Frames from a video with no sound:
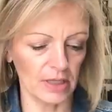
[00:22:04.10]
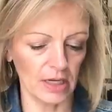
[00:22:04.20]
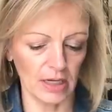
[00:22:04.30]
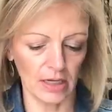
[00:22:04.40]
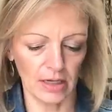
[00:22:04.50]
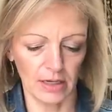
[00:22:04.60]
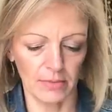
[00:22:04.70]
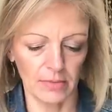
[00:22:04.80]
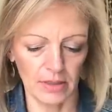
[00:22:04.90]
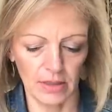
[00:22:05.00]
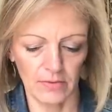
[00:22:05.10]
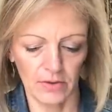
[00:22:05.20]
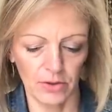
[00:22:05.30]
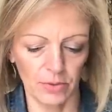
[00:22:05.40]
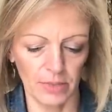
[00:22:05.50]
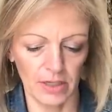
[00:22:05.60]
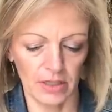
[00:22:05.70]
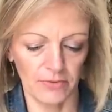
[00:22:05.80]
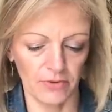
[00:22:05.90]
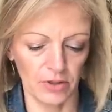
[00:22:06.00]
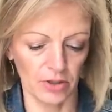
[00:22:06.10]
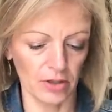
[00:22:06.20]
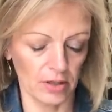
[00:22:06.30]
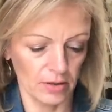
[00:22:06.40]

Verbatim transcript: they um, give a little bit of different look.